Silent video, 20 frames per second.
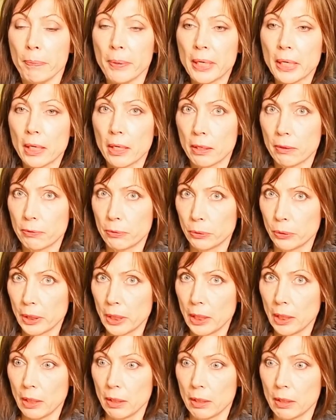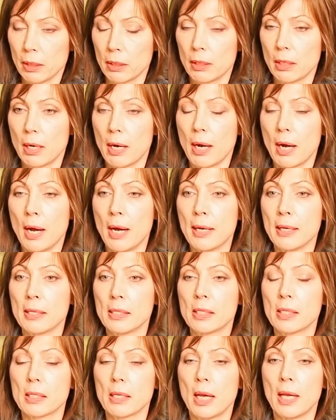Be careful here,
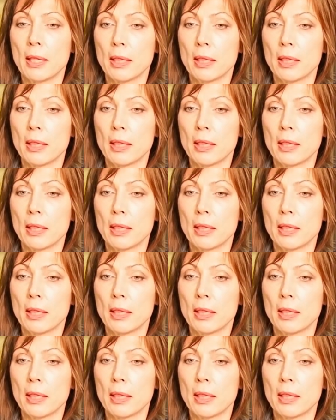as